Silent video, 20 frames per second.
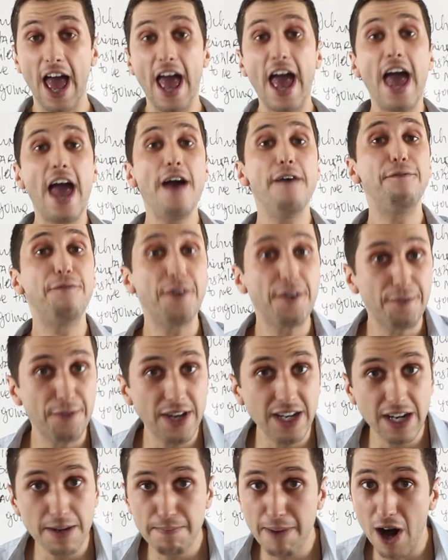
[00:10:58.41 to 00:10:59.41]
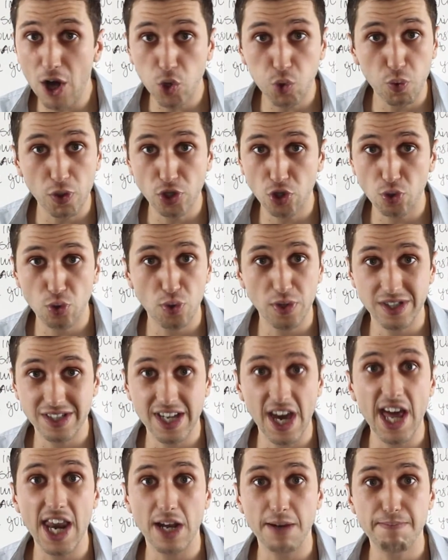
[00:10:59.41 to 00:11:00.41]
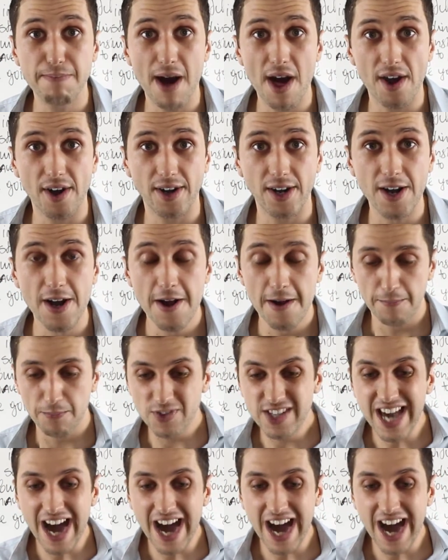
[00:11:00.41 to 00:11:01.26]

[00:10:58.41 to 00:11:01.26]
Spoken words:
Everything about what you do is getting better. The